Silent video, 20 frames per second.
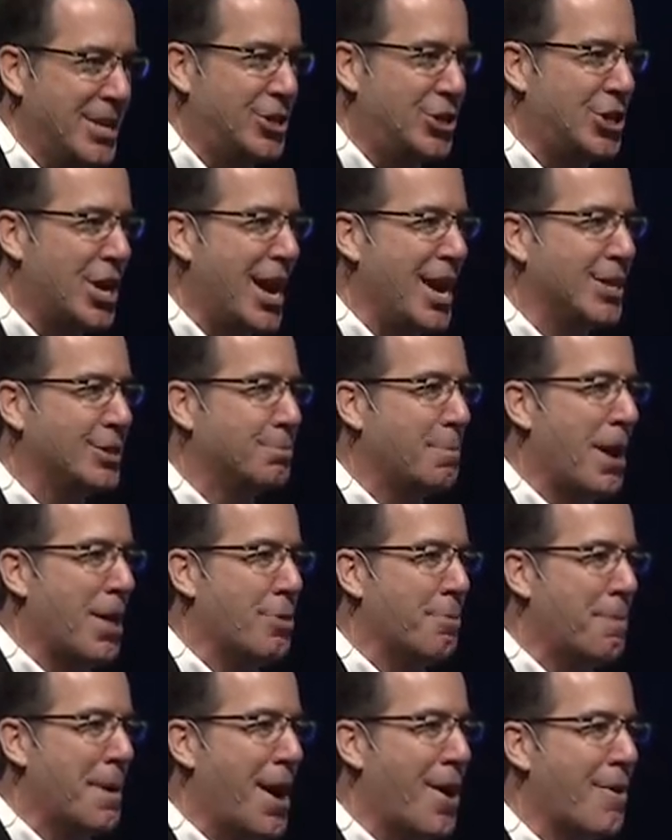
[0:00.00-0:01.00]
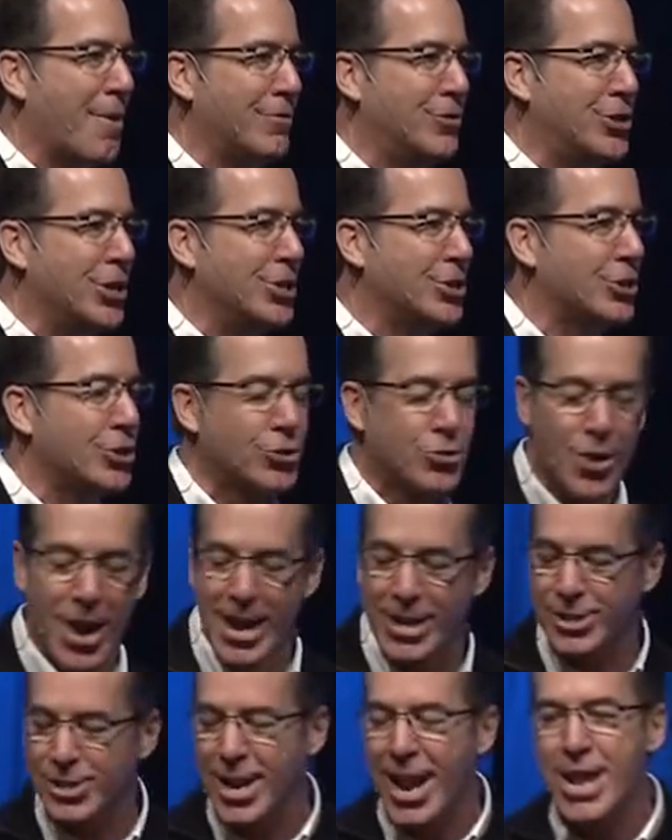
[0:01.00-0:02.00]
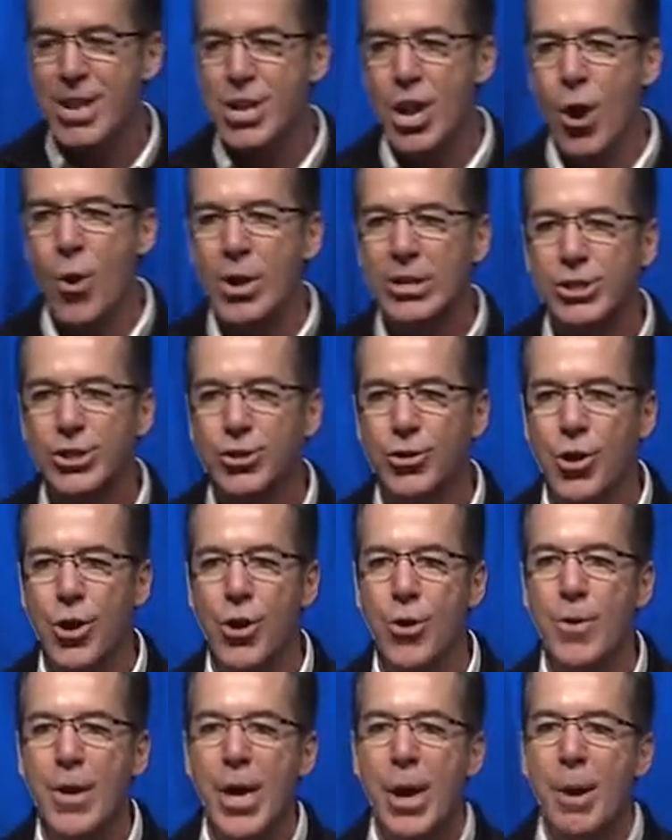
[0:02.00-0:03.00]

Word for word: changed by the power of Jesus Christ. And I know it's true